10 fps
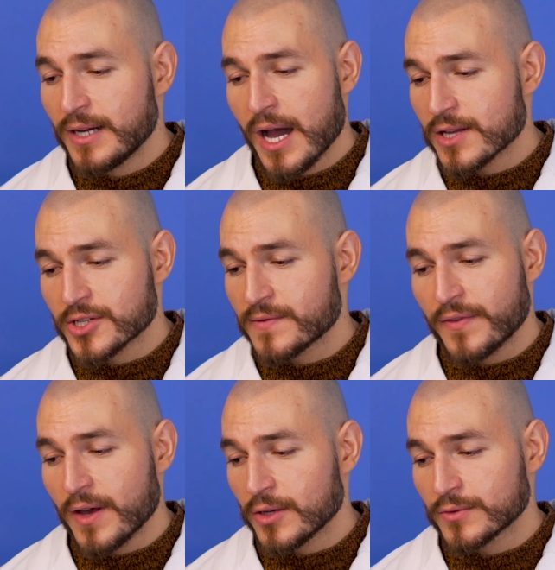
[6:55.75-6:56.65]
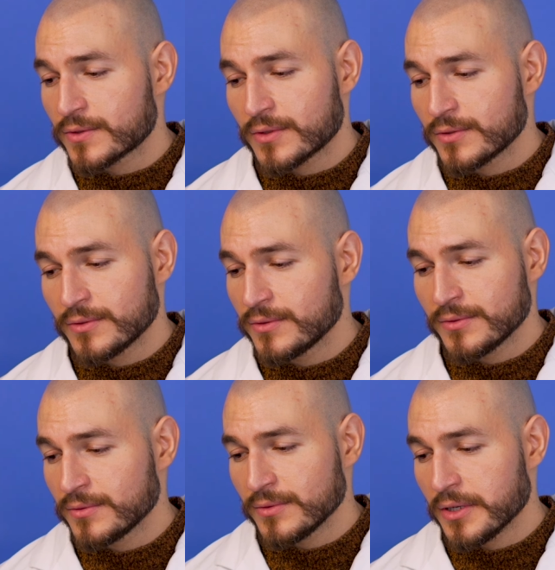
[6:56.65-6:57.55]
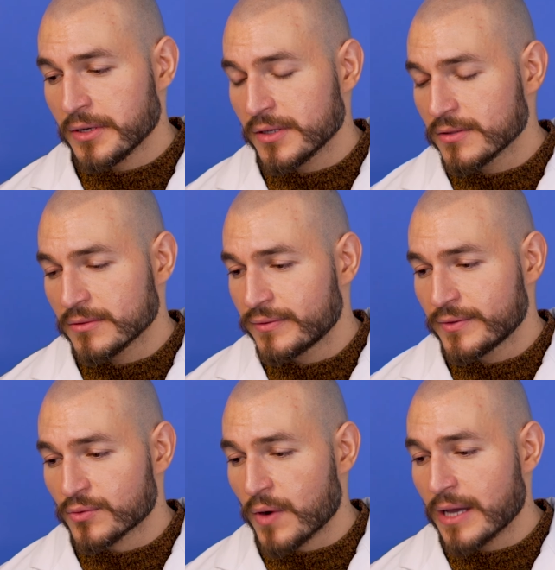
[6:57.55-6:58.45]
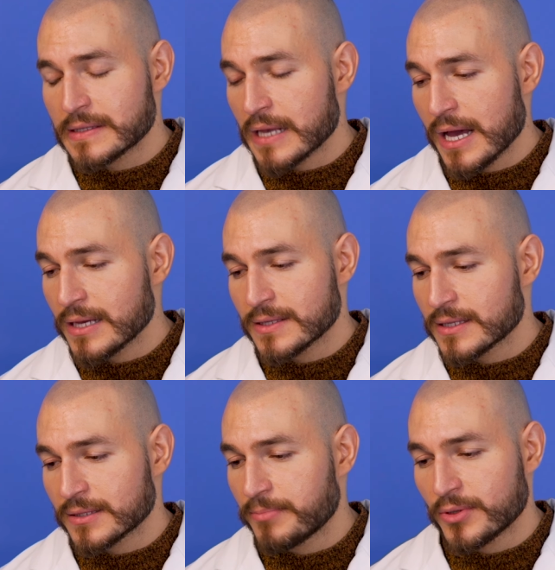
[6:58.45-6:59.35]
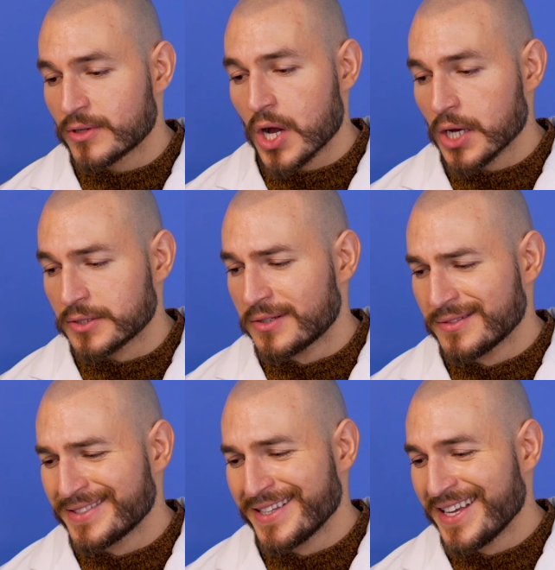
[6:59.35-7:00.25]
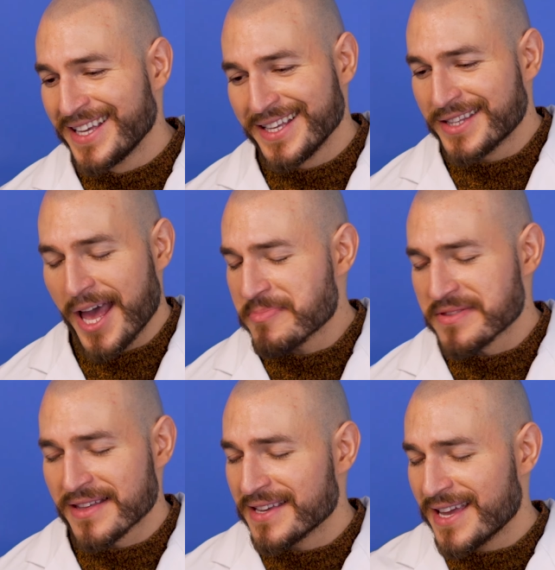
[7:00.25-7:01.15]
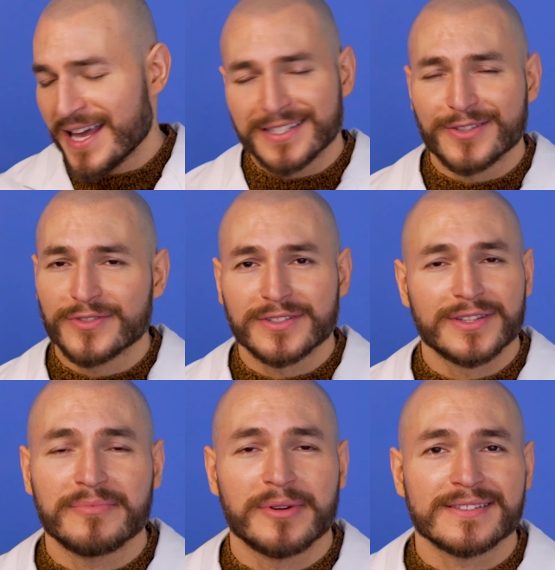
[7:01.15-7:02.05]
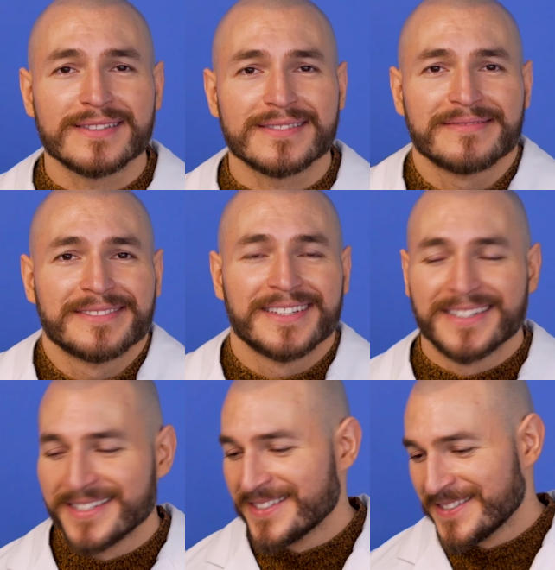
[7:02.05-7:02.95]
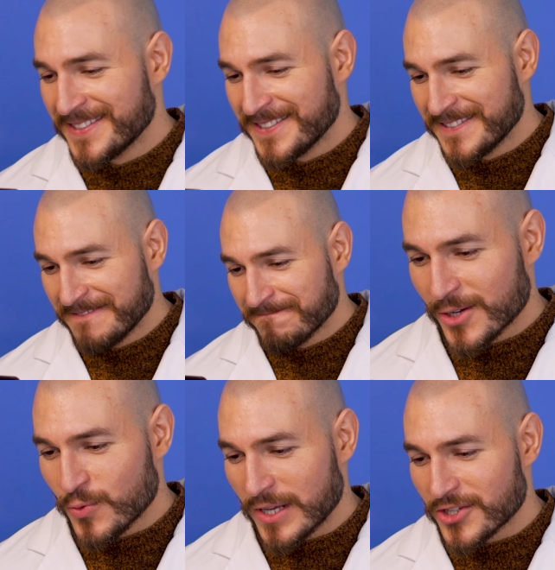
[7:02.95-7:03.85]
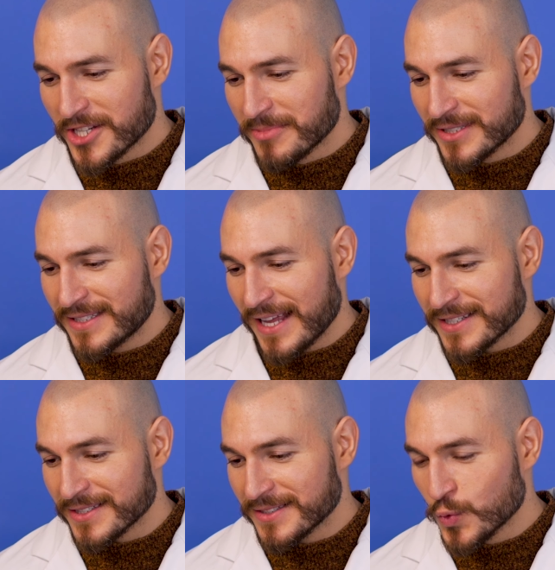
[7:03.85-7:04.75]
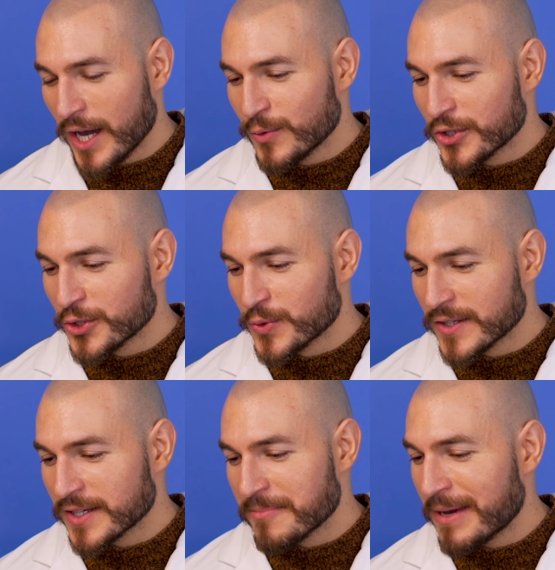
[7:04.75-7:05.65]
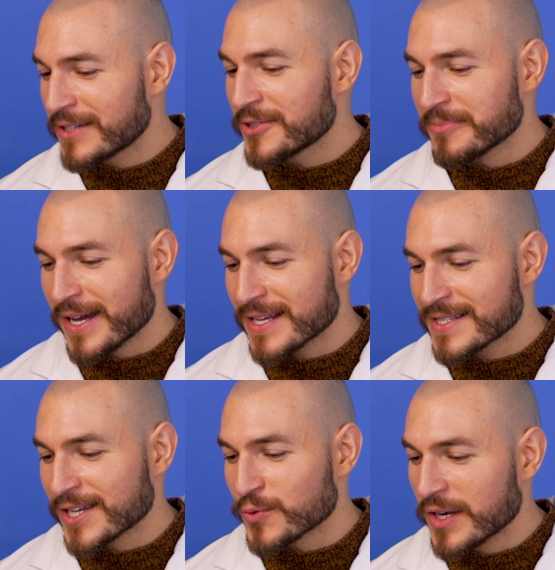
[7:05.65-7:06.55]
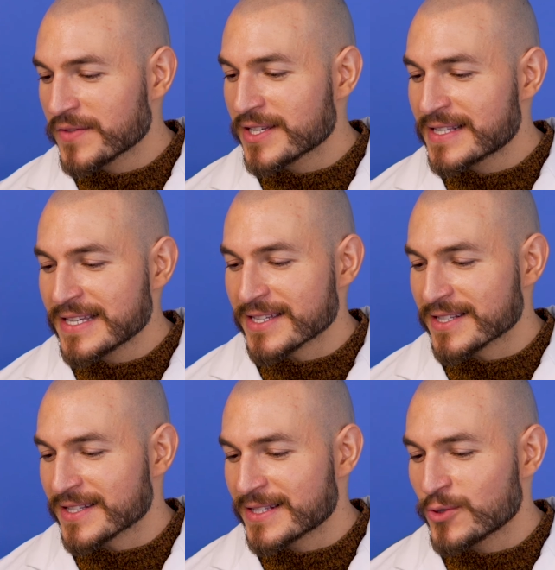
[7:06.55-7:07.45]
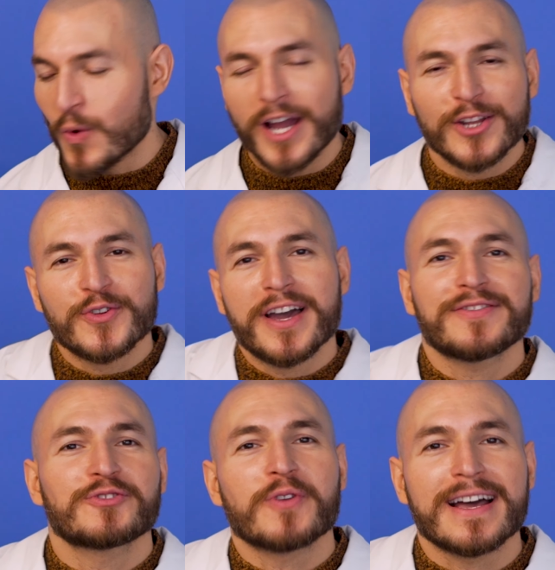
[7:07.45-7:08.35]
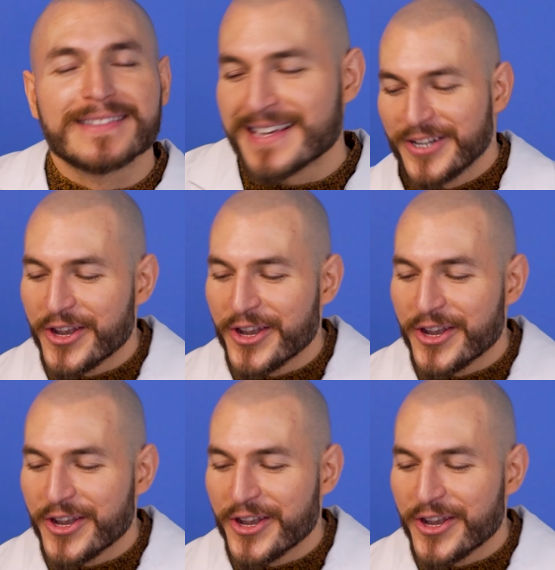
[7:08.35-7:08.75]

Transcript: I just found the right size and put it on. It happened that they had different boxes. Question number 10. Why were you wearing a medical mask in one of the scenes? Why do you have to ask?